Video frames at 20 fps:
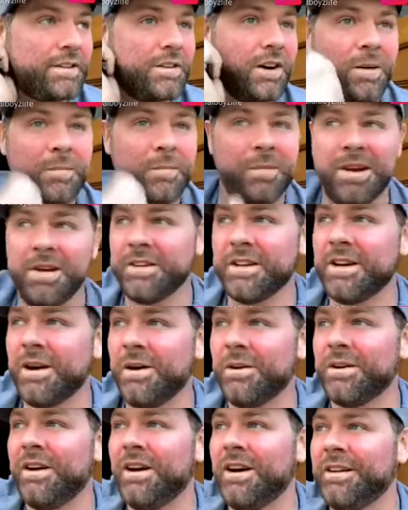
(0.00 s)
hard time with everything
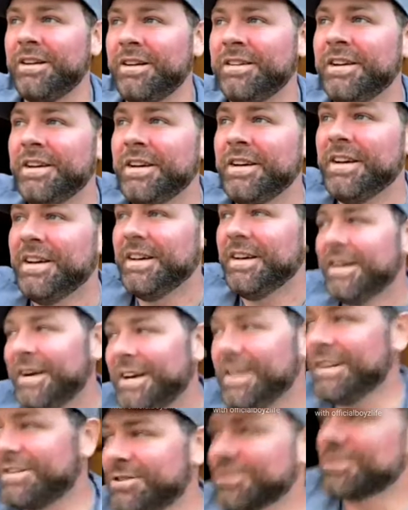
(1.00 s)
going on, and
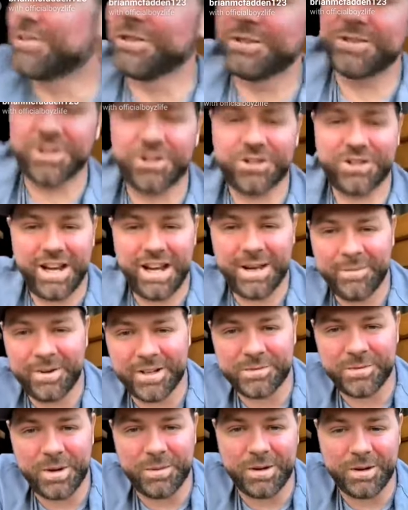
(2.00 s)
it's just such a shame
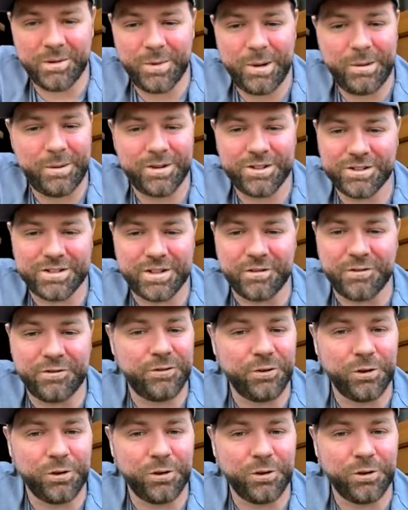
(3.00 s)
because we were we were just in